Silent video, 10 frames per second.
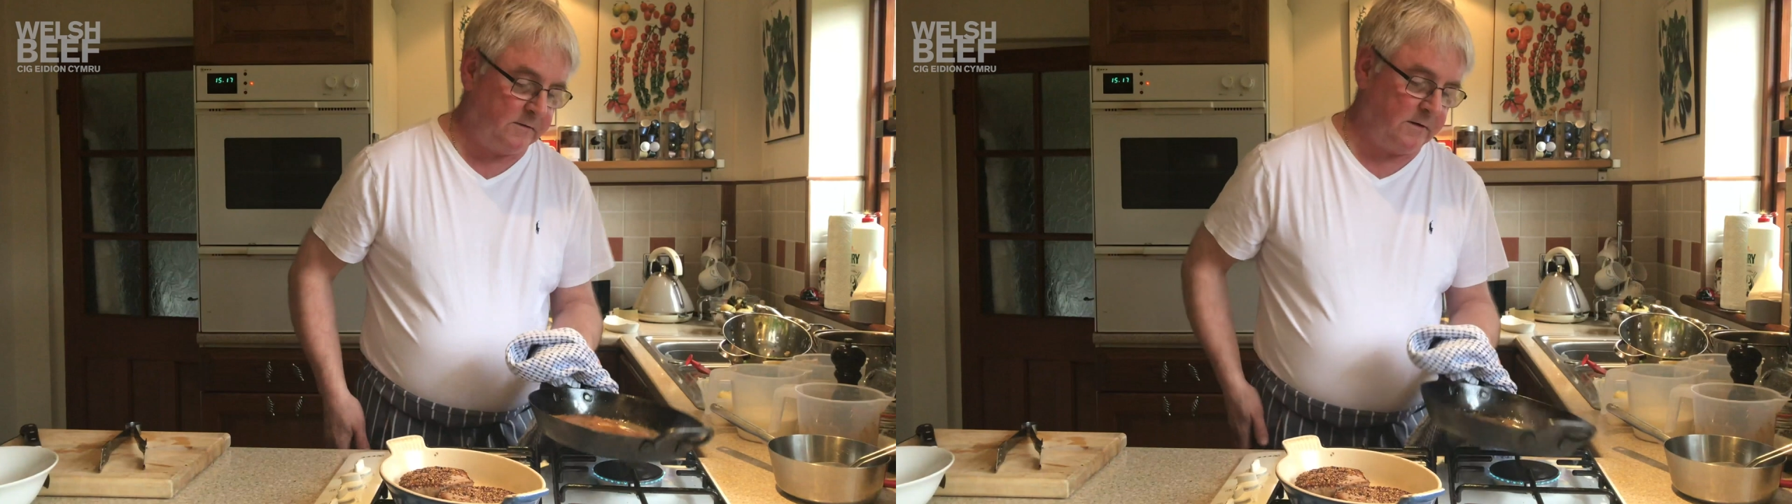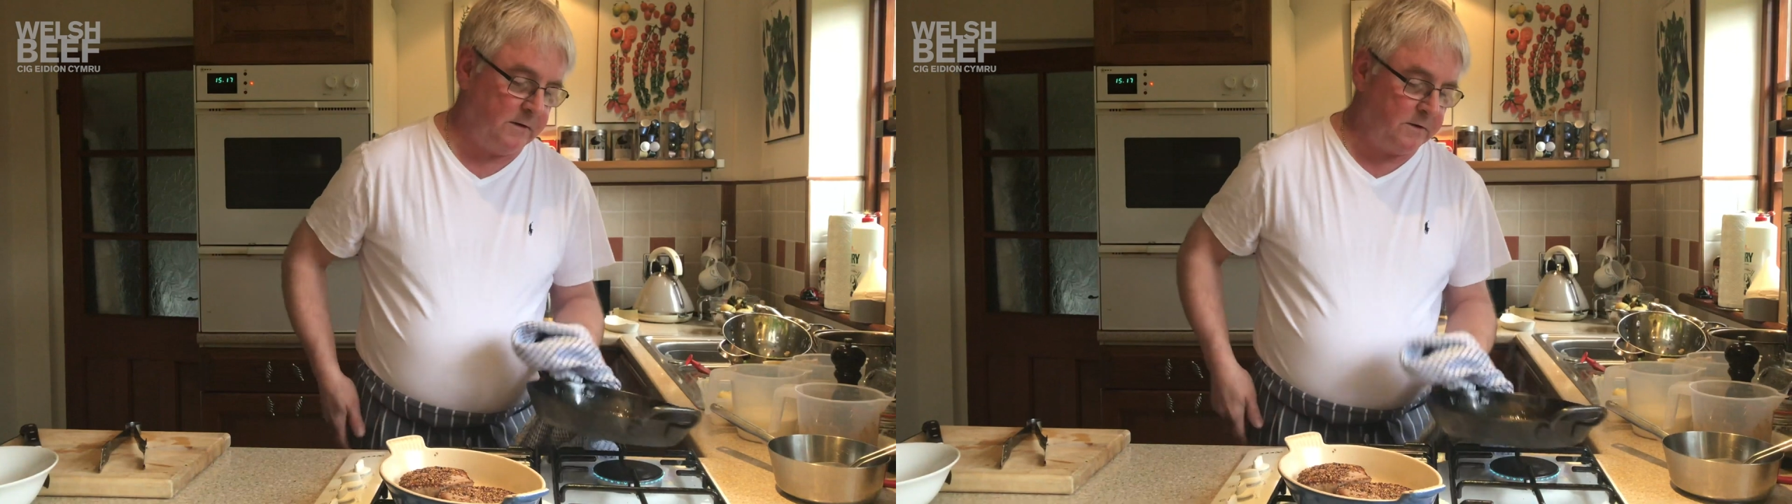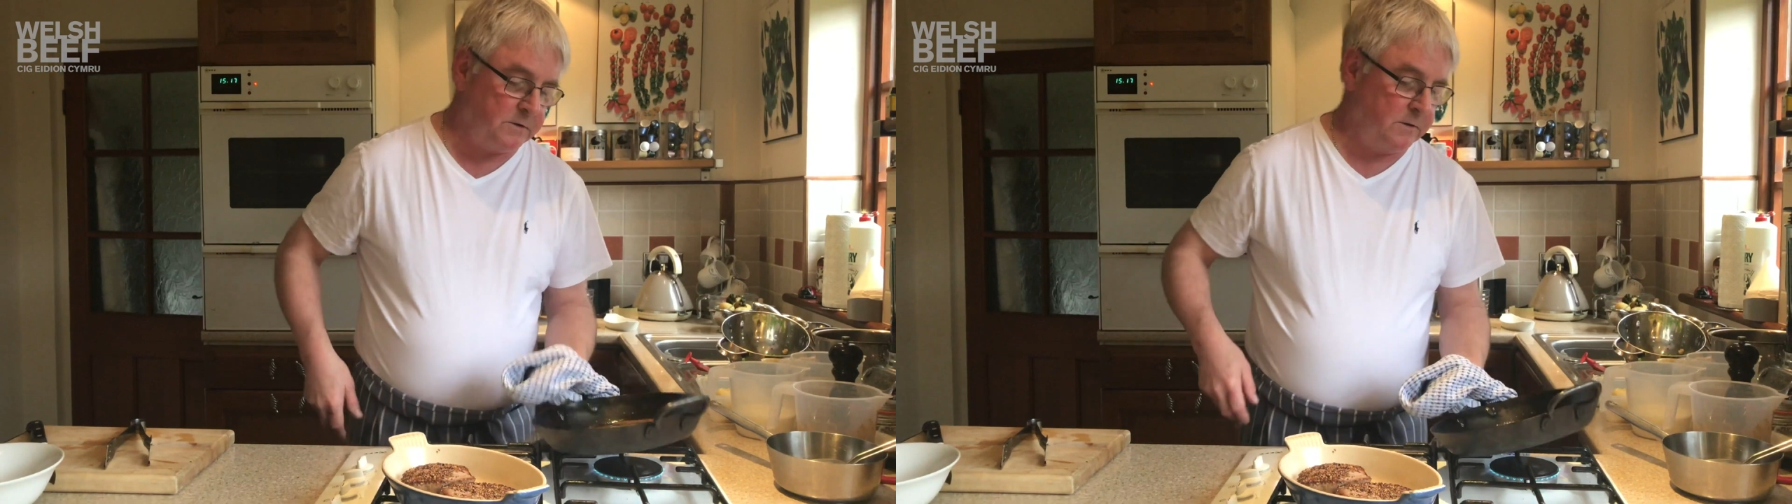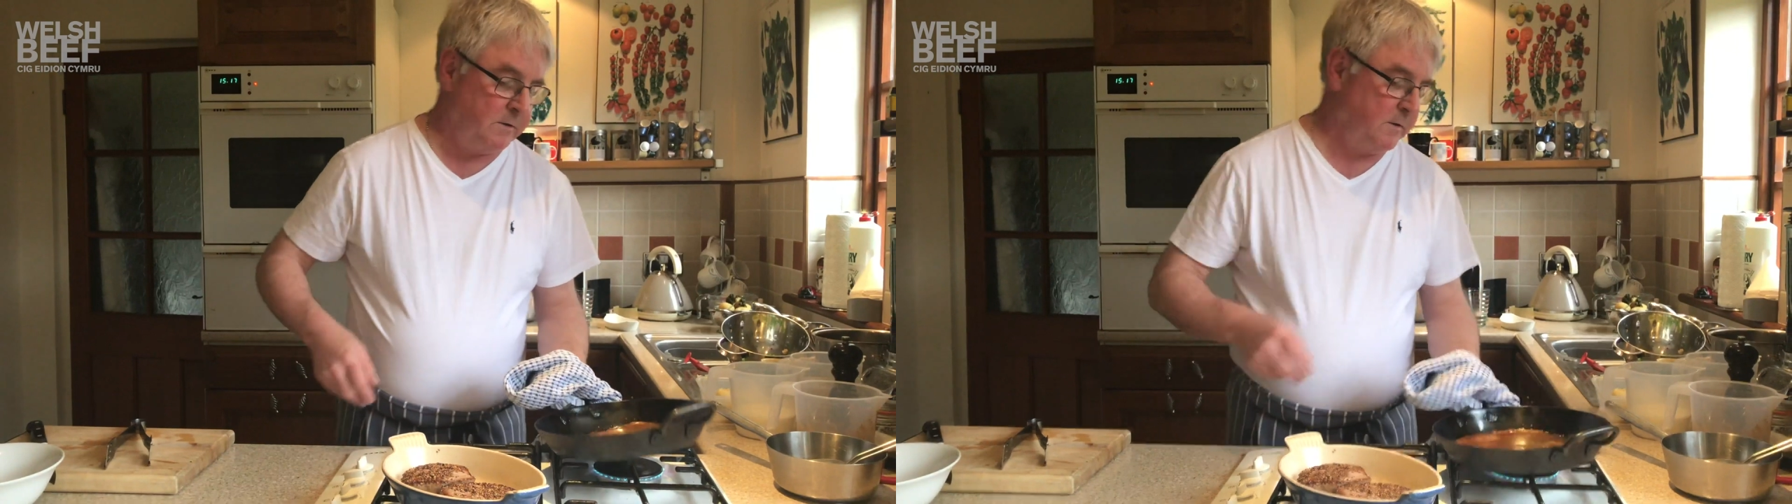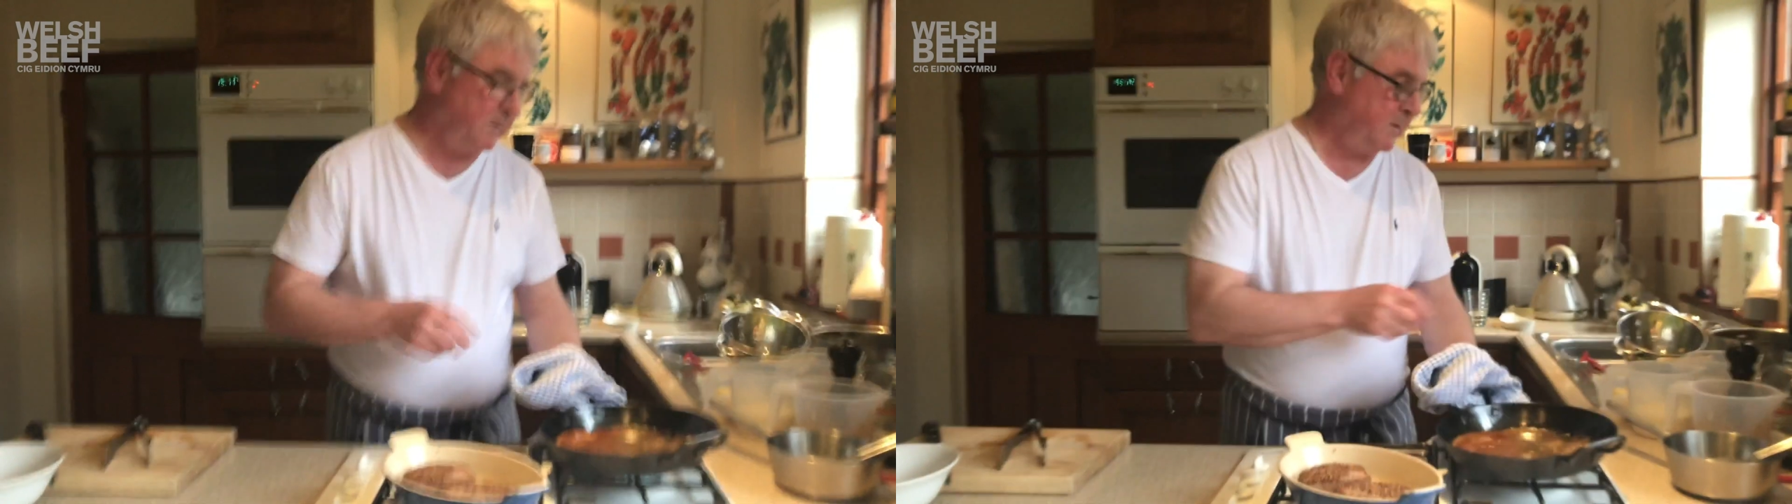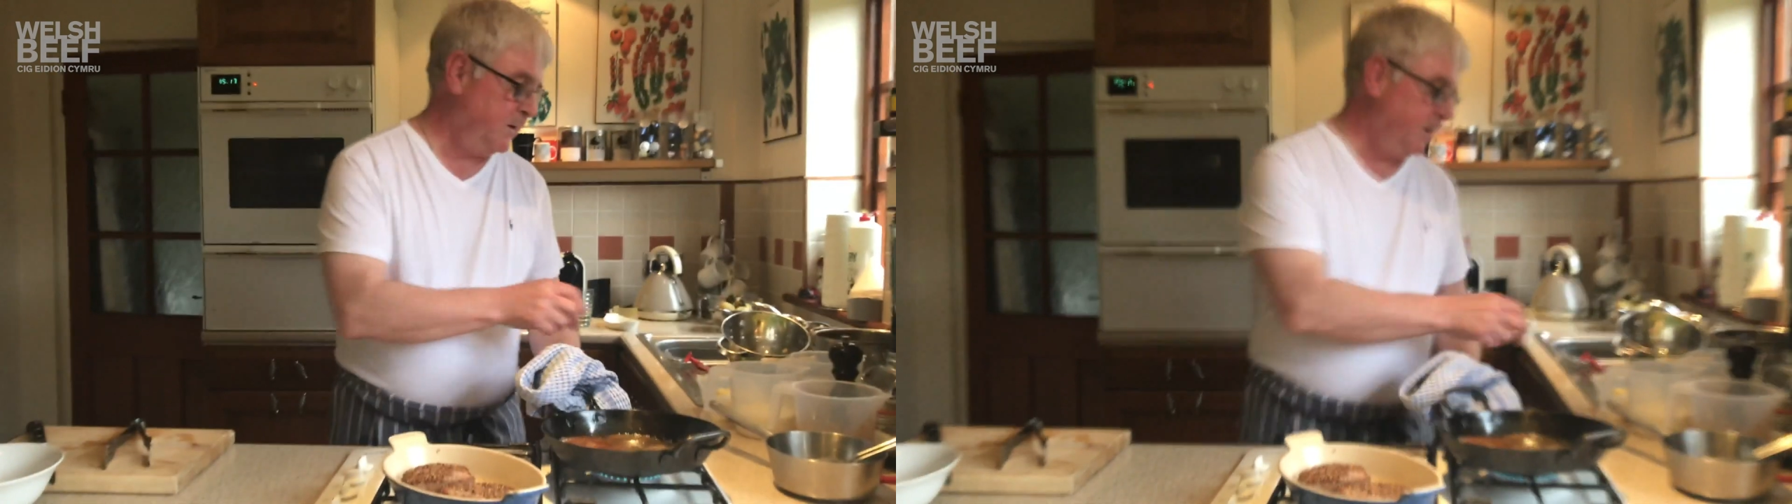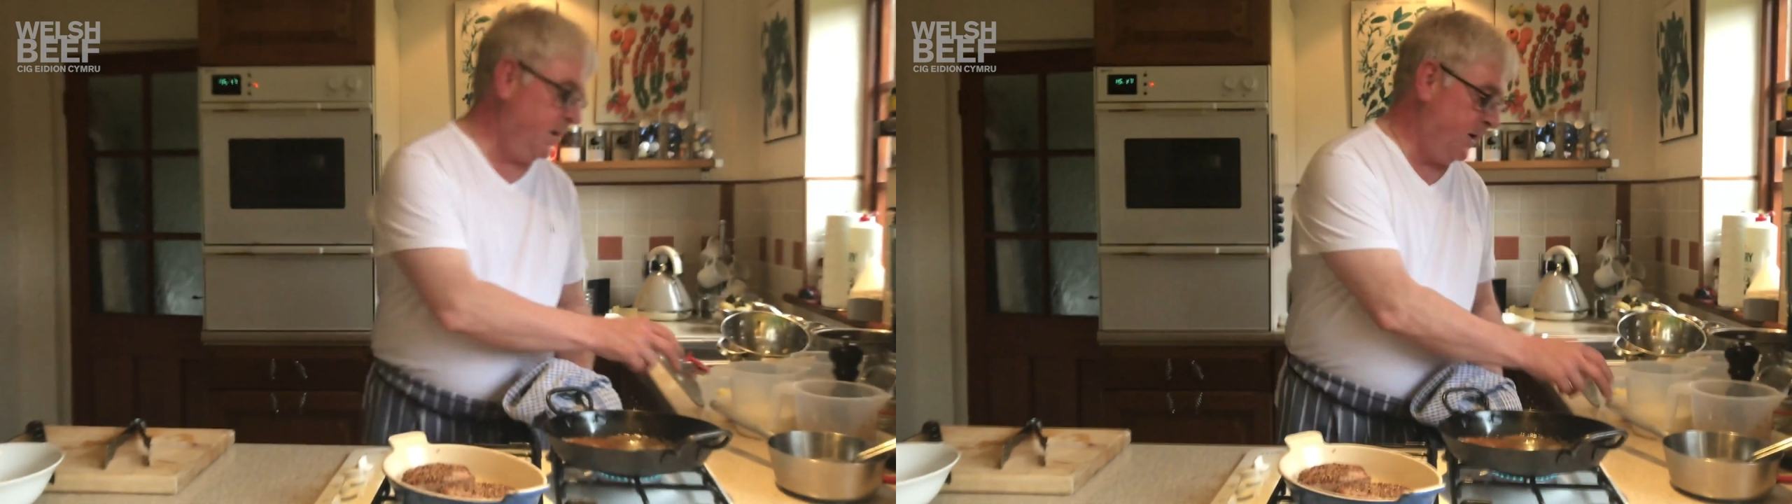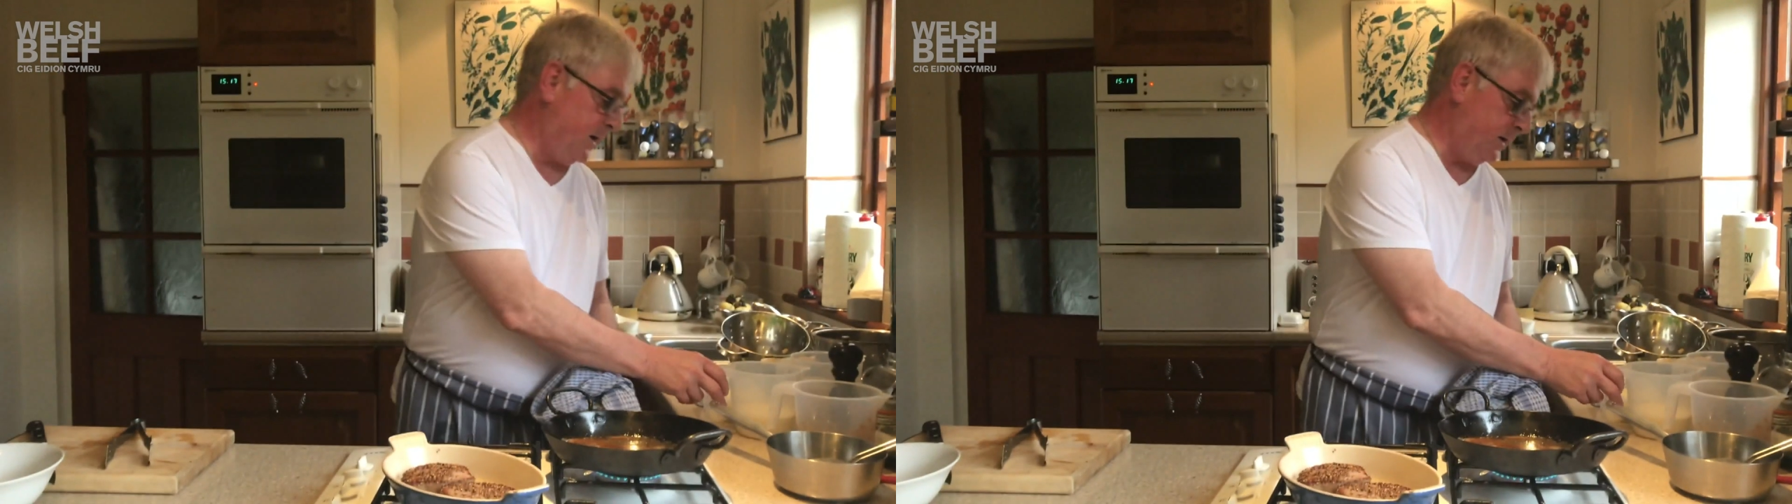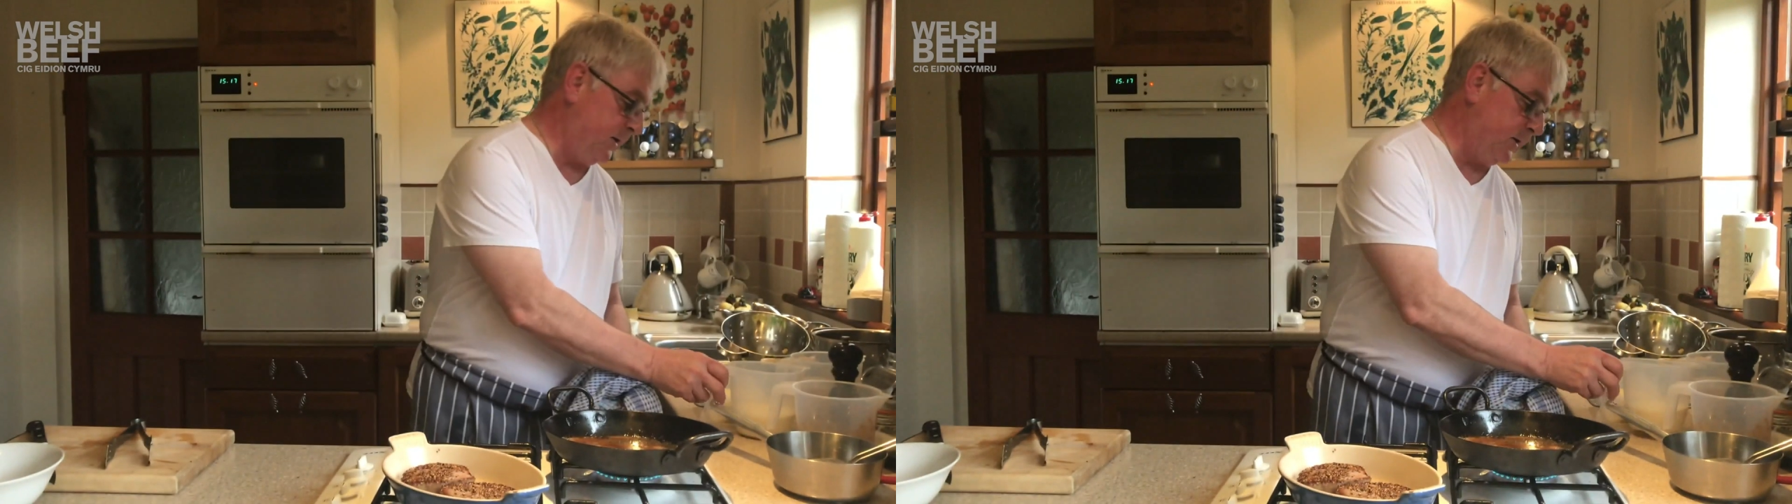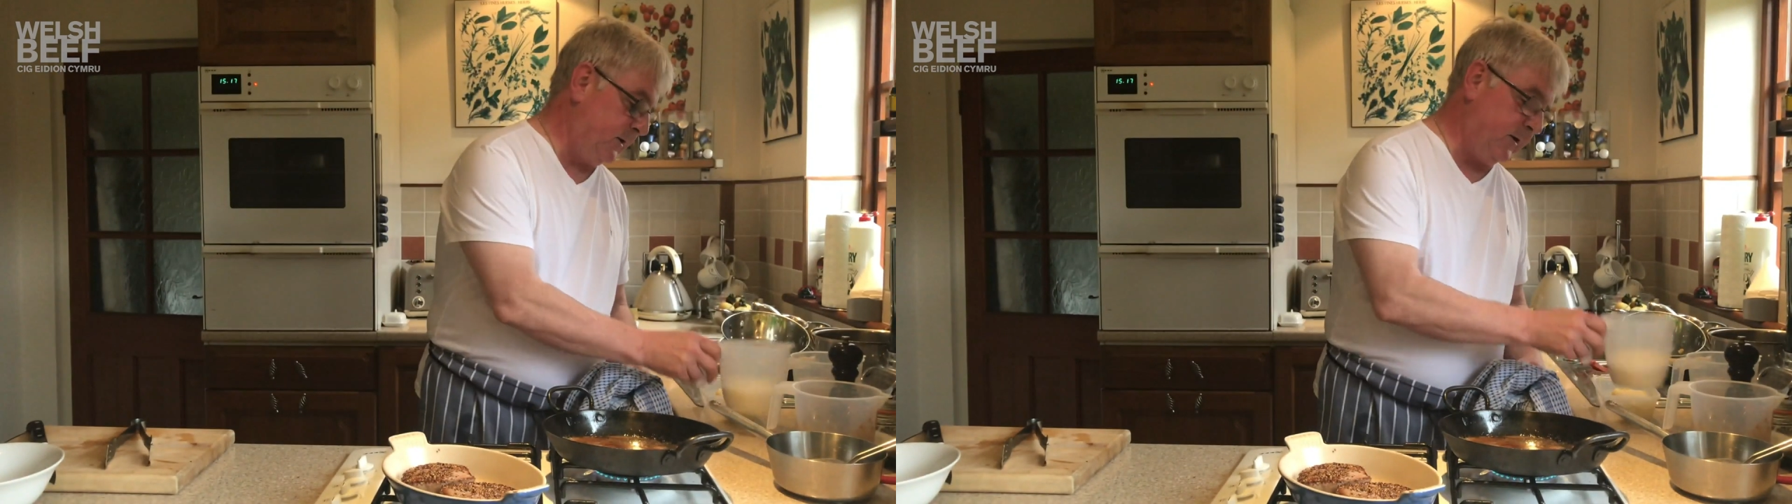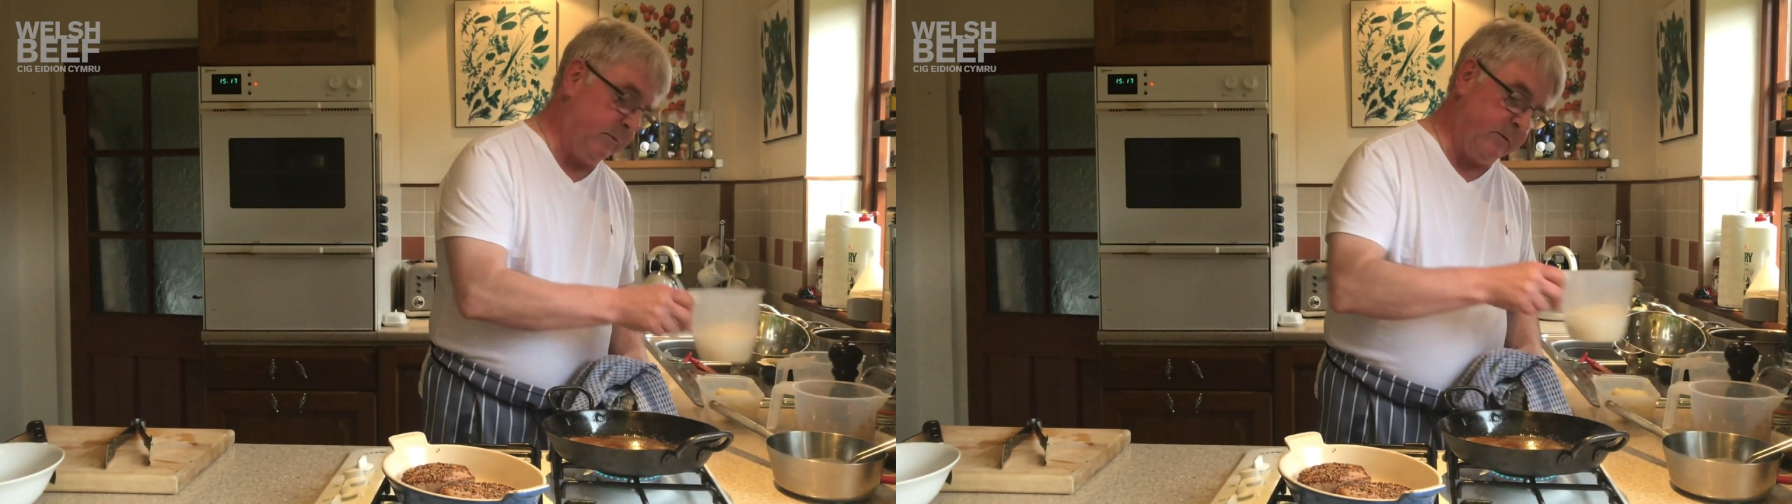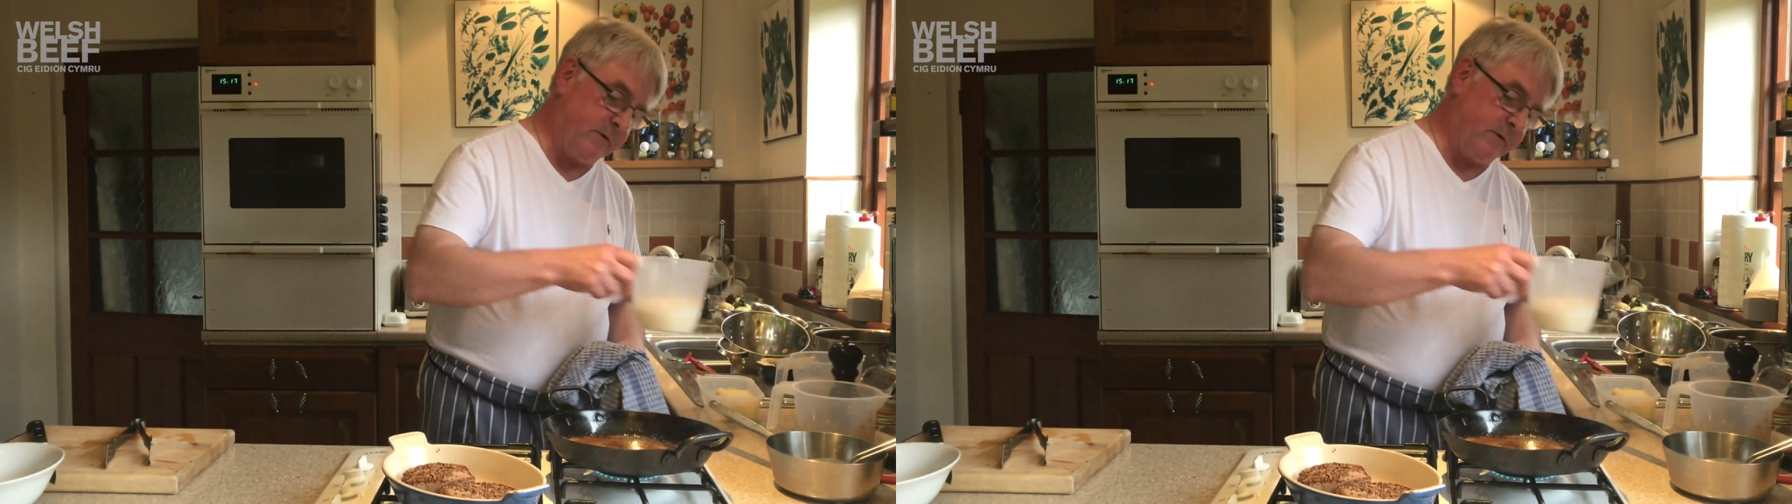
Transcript: stage, add a little bit